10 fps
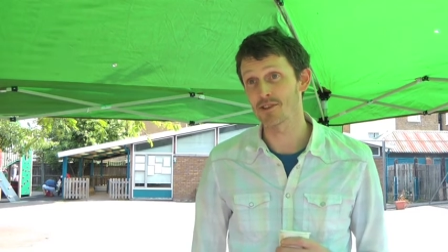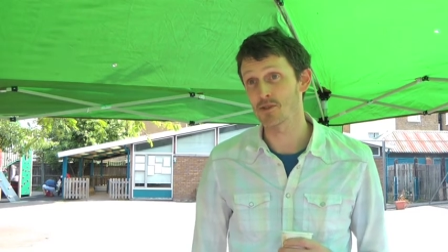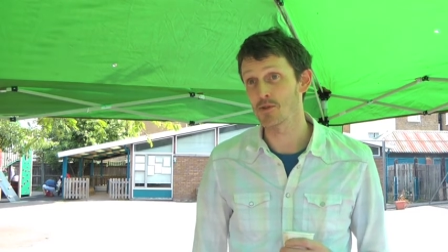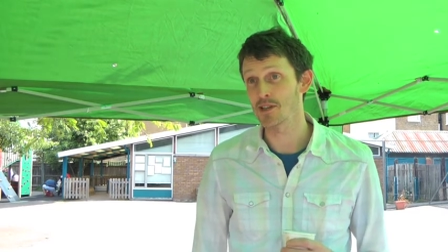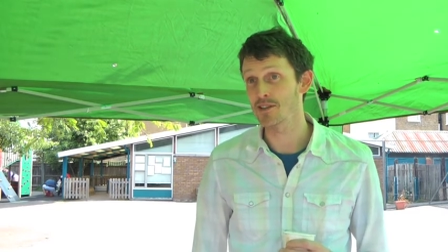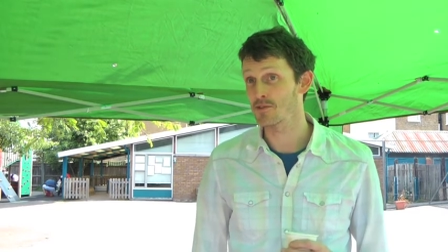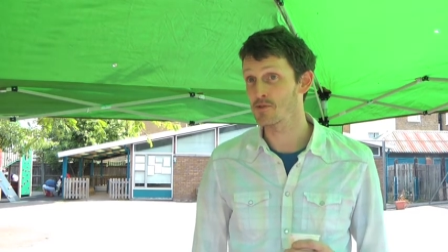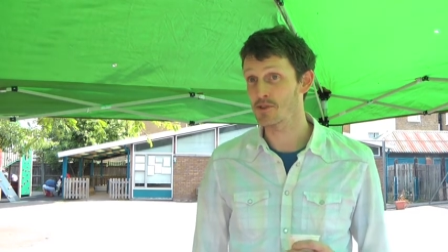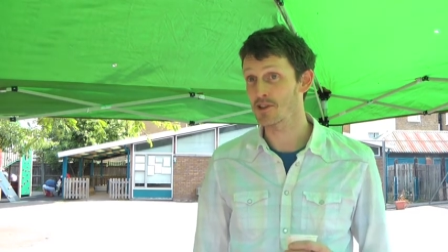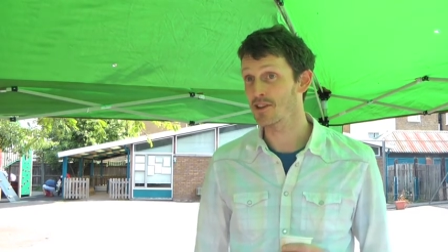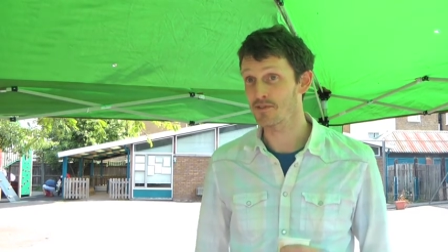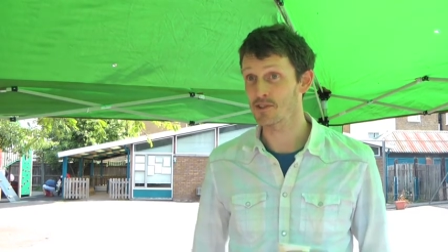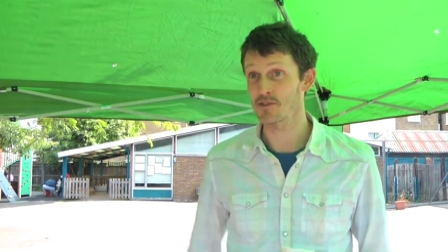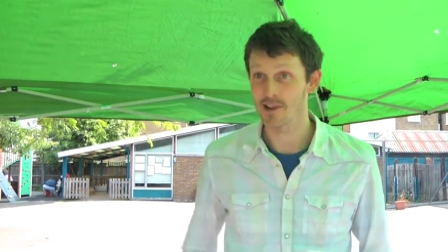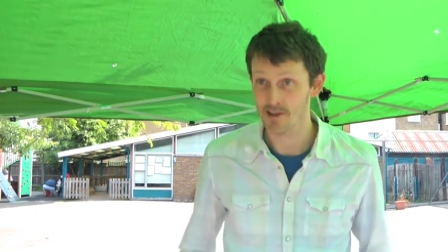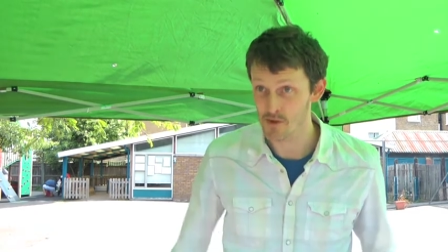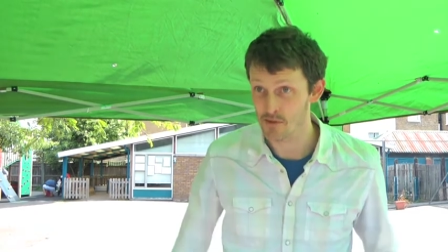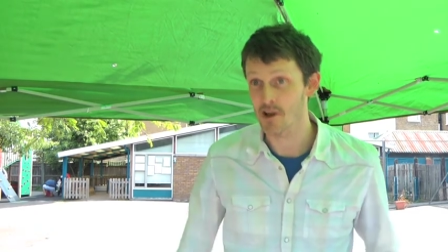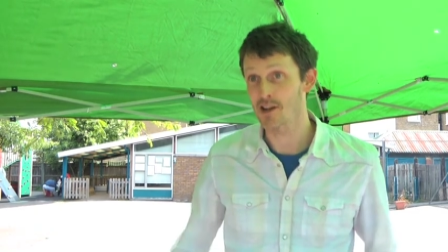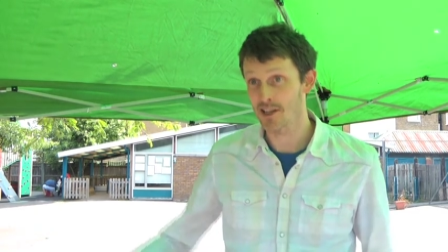surely if you're good enough to trade in
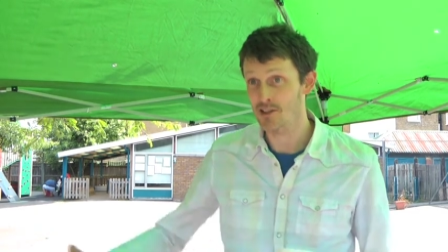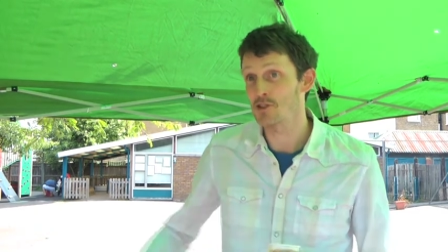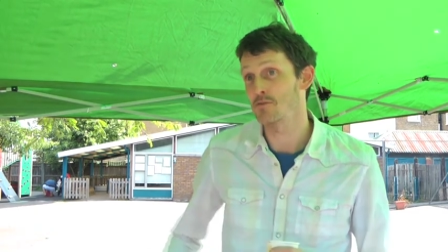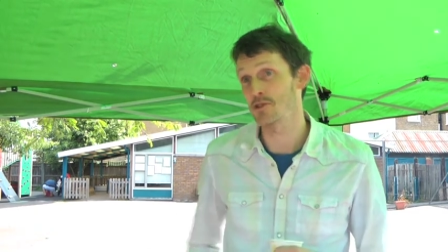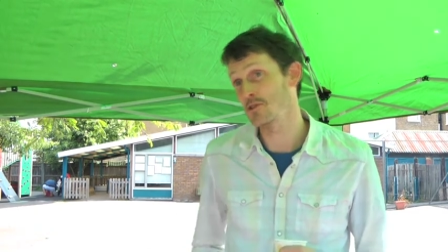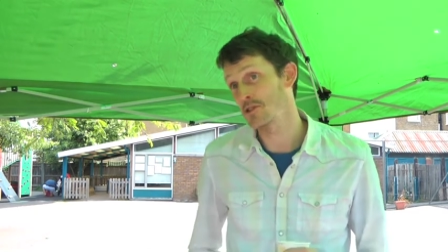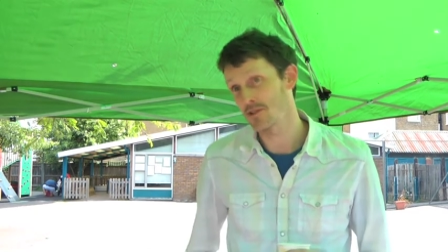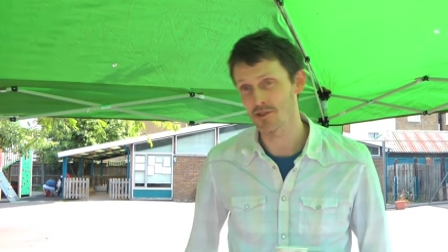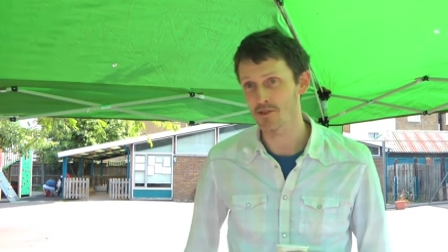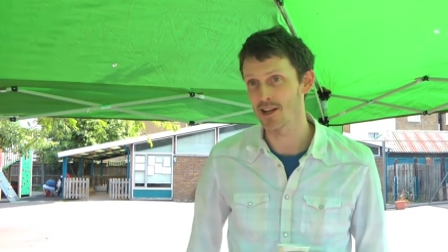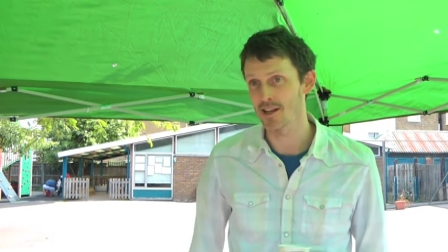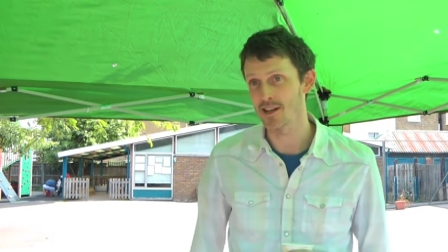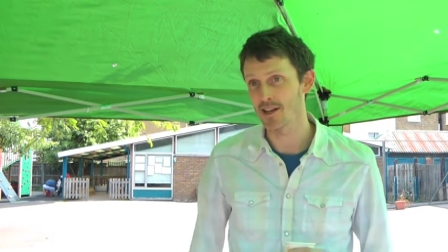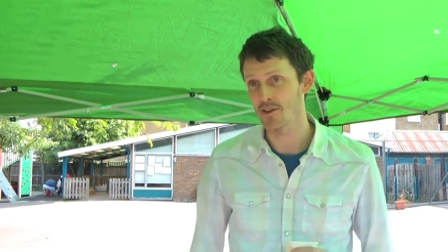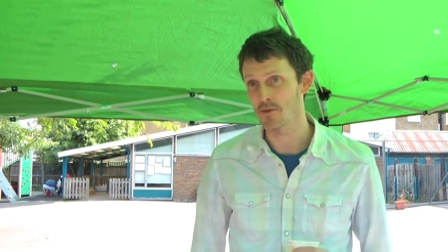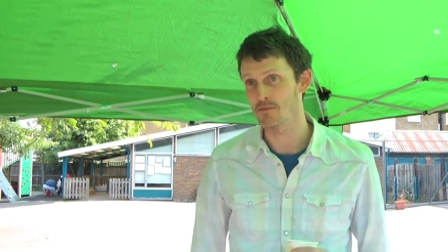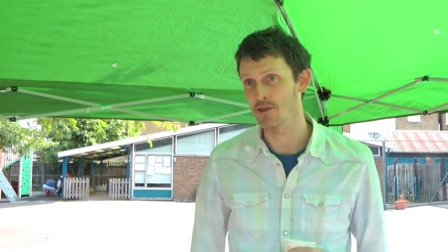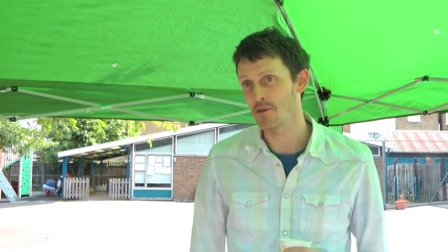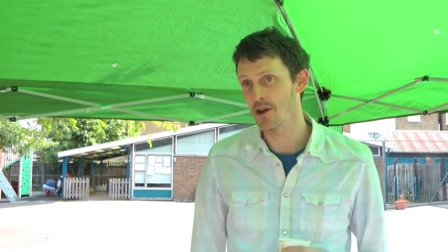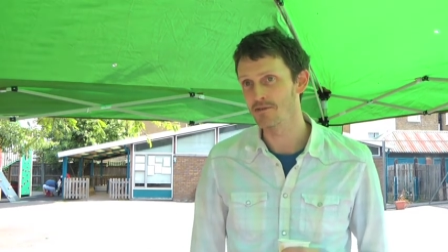one market, you should be good enough to trade in another, would
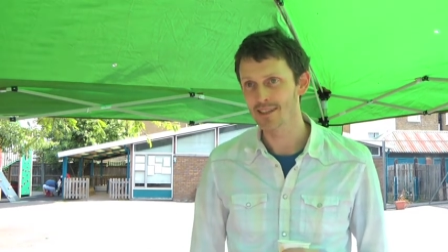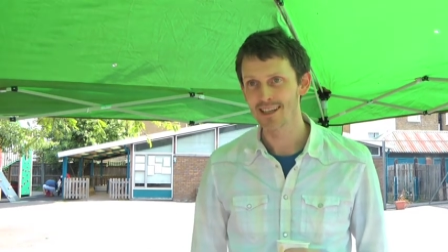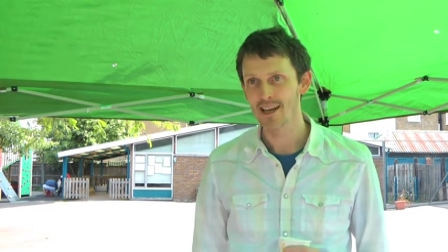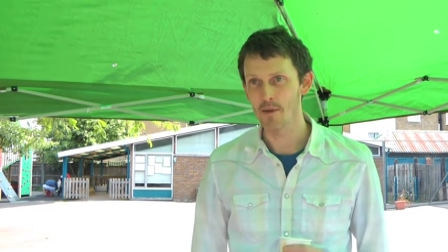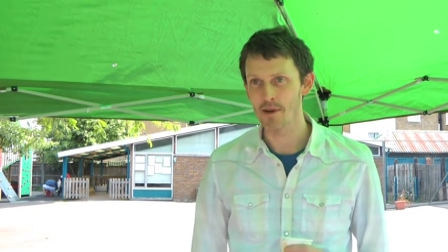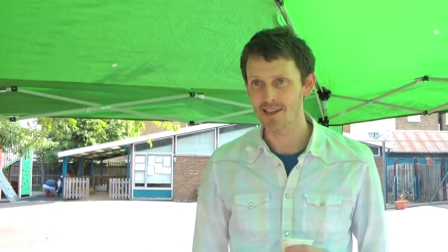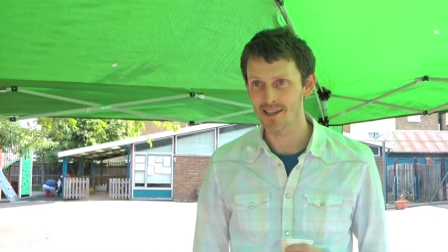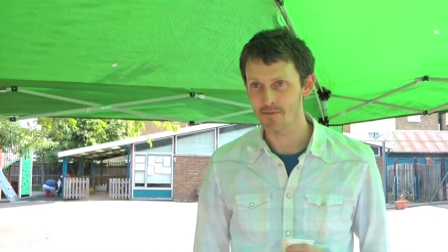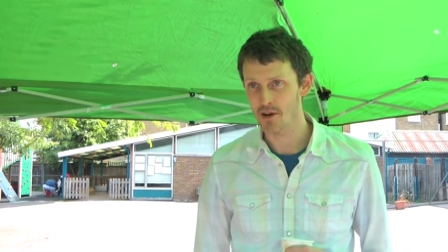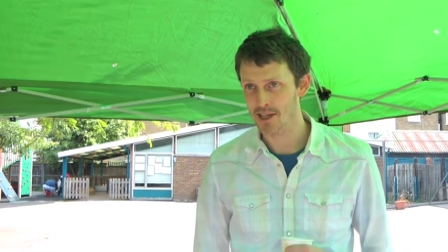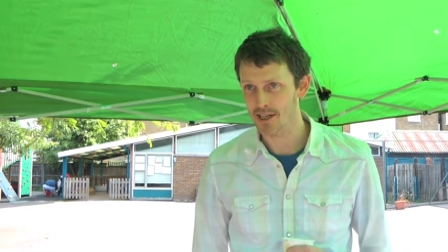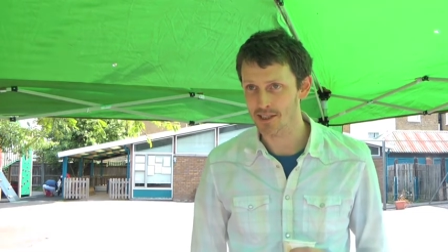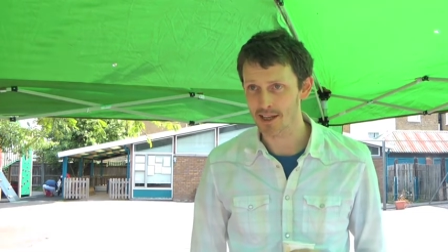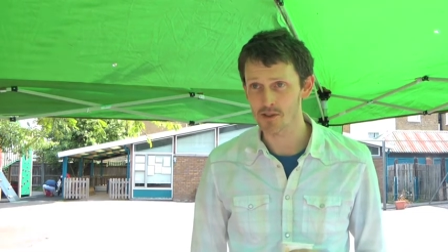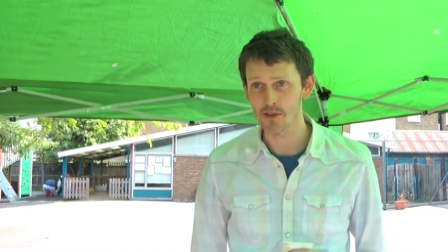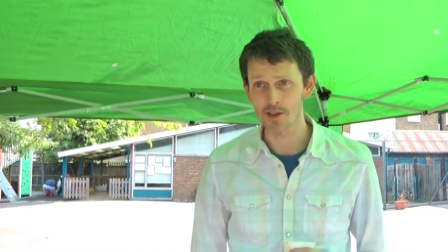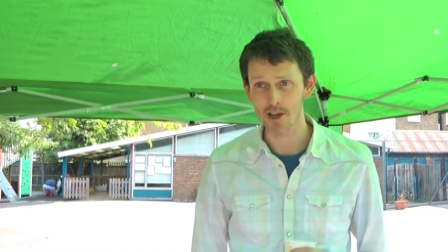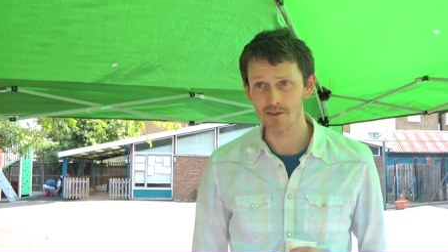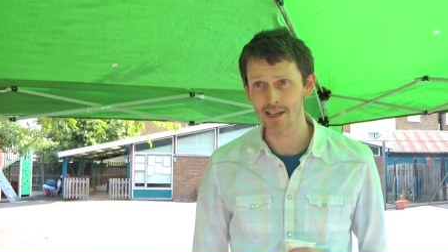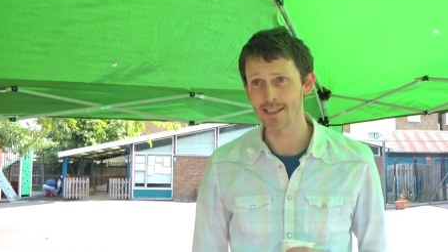be my opinion. It might cut down some of the
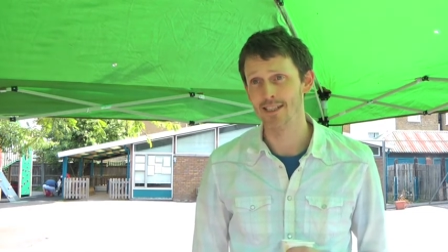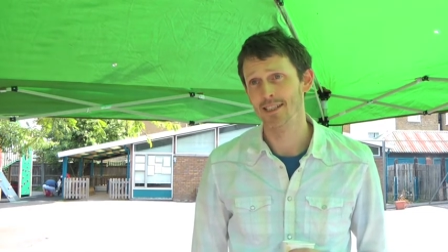overhead.